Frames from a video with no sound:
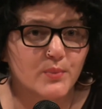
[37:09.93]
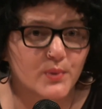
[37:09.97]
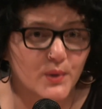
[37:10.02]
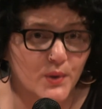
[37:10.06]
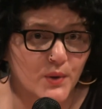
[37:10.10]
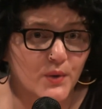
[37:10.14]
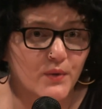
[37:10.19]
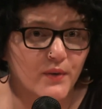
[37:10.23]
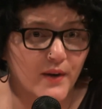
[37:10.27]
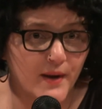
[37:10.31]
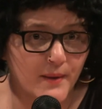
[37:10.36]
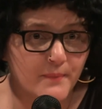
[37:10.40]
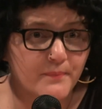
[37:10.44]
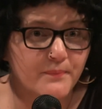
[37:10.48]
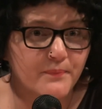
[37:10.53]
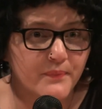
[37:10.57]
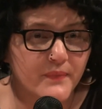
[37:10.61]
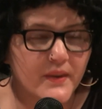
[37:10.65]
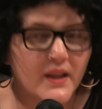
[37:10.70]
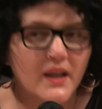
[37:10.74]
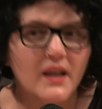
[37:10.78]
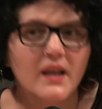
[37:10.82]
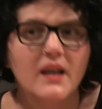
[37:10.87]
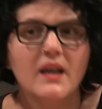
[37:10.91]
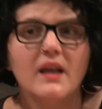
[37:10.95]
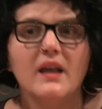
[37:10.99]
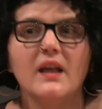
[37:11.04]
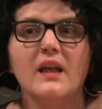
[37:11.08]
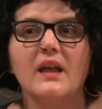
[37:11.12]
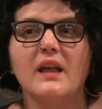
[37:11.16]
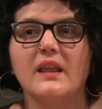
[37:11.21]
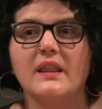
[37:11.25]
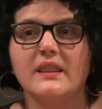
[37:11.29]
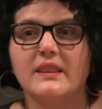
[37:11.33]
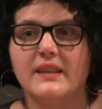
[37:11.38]
program
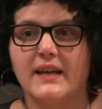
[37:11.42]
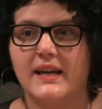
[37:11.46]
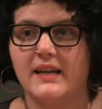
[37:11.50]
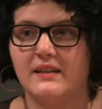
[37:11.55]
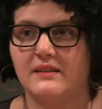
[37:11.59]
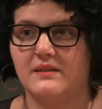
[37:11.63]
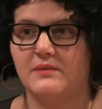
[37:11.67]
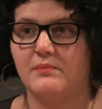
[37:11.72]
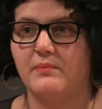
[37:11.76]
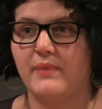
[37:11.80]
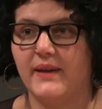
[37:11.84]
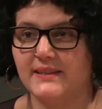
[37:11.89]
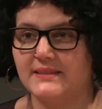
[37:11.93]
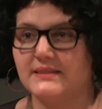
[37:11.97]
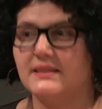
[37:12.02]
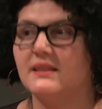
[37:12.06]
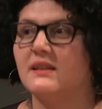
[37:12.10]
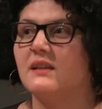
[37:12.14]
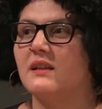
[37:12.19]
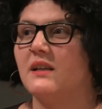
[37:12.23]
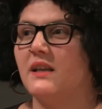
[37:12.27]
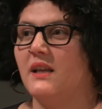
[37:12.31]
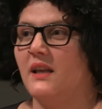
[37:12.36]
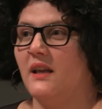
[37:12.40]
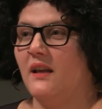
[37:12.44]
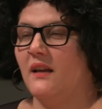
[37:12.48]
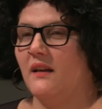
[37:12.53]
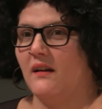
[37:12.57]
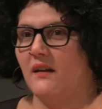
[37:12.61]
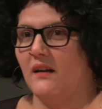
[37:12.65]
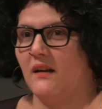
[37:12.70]
that basically